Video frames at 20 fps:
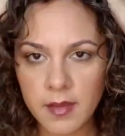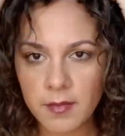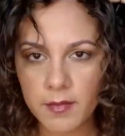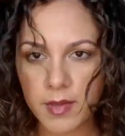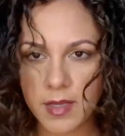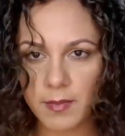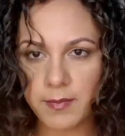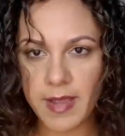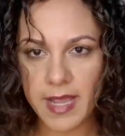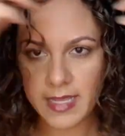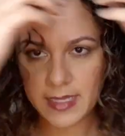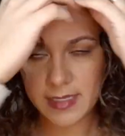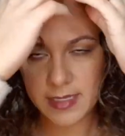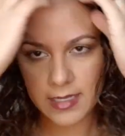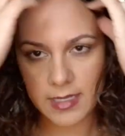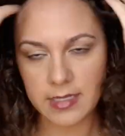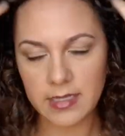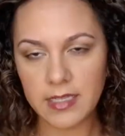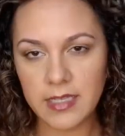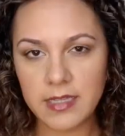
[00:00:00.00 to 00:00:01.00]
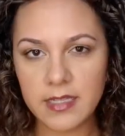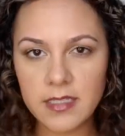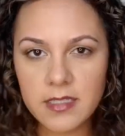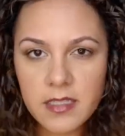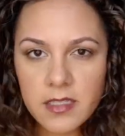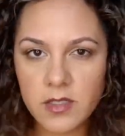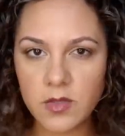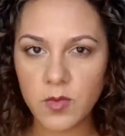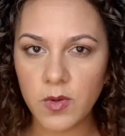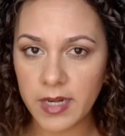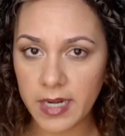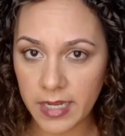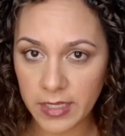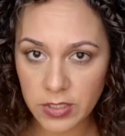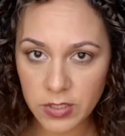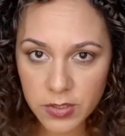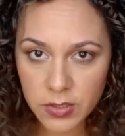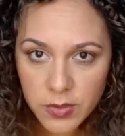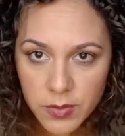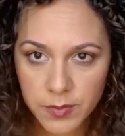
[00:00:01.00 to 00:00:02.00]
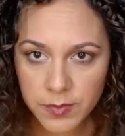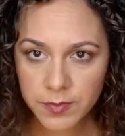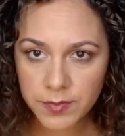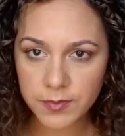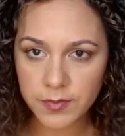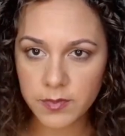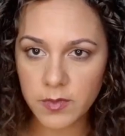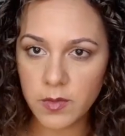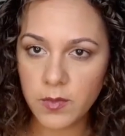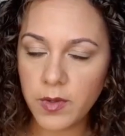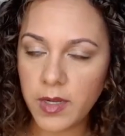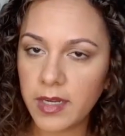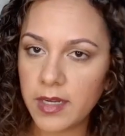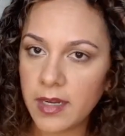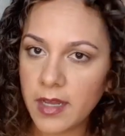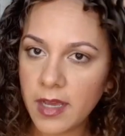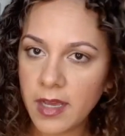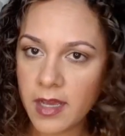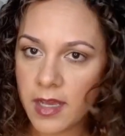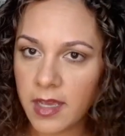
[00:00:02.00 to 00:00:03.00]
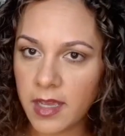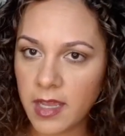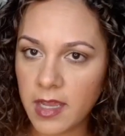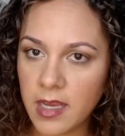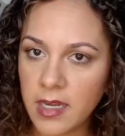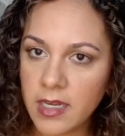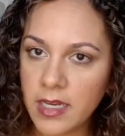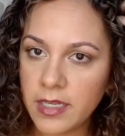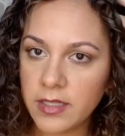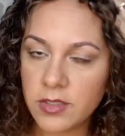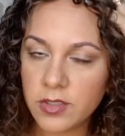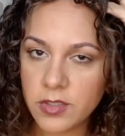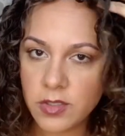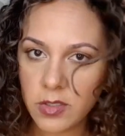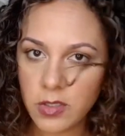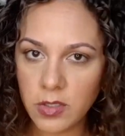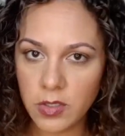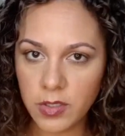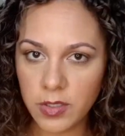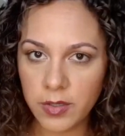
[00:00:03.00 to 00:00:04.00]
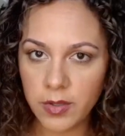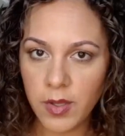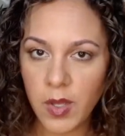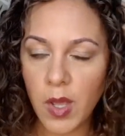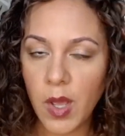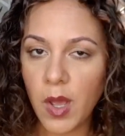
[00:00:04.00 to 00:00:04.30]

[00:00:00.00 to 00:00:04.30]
But basically this is what I do when I need to look